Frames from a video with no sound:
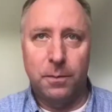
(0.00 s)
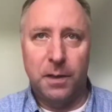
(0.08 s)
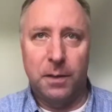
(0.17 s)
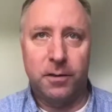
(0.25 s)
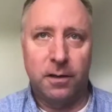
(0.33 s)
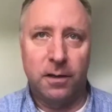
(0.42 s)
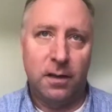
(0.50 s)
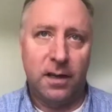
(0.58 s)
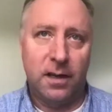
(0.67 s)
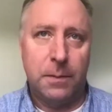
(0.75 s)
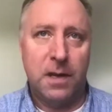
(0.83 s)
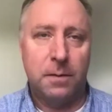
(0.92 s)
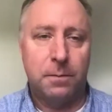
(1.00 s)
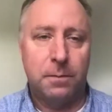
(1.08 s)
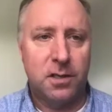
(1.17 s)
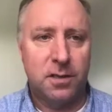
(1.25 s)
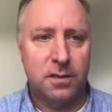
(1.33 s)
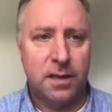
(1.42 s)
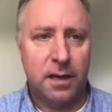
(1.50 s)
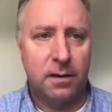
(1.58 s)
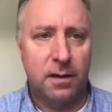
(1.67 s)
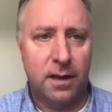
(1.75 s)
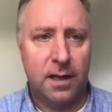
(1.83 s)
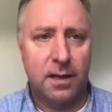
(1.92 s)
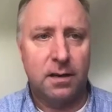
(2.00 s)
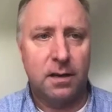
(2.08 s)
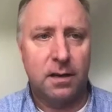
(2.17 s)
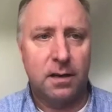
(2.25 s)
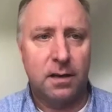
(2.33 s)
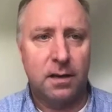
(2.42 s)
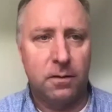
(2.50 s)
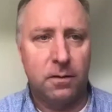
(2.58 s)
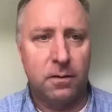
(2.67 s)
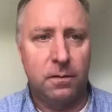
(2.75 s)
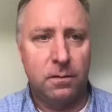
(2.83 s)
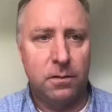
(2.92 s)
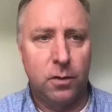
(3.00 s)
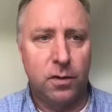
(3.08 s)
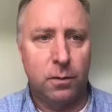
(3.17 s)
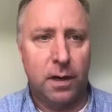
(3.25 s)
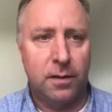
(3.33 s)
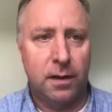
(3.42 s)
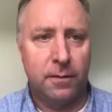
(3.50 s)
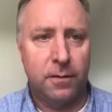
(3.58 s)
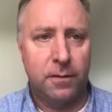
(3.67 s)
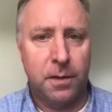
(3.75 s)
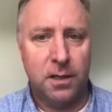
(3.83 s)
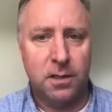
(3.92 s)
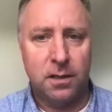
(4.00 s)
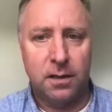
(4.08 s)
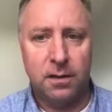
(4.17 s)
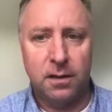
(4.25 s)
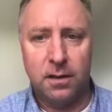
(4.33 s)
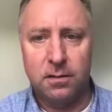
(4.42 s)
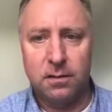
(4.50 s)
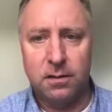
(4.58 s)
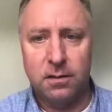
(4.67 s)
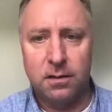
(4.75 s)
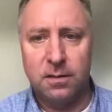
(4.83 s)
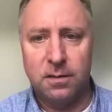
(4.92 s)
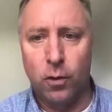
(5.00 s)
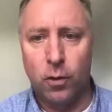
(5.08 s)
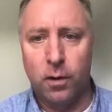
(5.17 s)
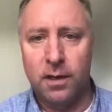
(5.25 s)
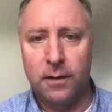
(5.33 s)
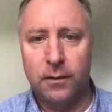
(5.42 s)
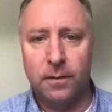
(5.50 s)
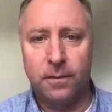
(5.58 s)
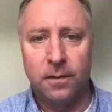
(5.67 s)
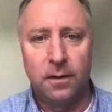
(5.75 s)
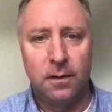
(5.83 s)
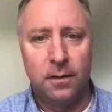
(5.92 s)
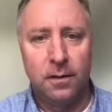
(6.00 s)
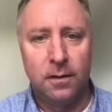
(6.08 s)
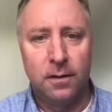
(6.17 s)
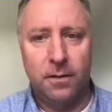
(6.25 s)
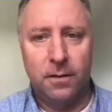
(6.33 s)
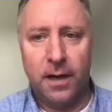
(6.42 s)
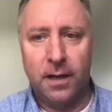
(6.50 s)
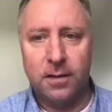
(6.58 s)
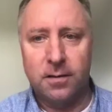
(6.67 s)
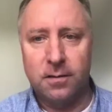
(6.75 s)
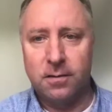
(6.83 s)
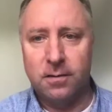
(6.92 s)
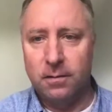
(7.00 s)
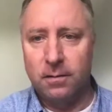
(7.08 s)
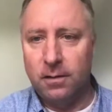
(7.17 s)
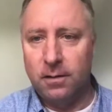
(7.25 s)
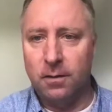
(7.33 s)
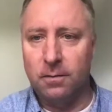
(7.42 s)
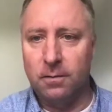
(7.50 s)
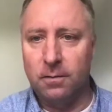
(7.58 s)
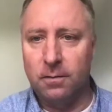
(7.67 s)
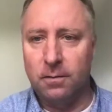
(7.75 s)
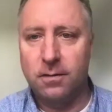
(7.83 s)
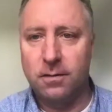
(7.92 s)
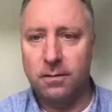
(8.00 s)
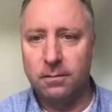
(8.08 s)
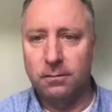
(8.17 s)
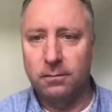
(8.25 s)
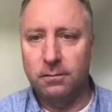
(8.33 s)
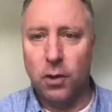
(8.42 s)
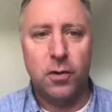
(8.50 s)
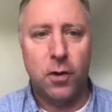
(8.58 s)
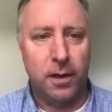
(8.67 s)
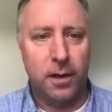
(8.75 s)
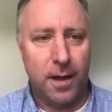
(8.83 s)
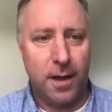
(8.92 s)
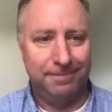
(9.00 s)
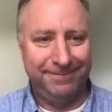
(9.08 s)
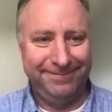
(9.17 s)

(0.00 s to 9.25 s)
picture and keeping it patient-centered again, doing the right thing for the patient, I think is important, even if the finances don't totally align.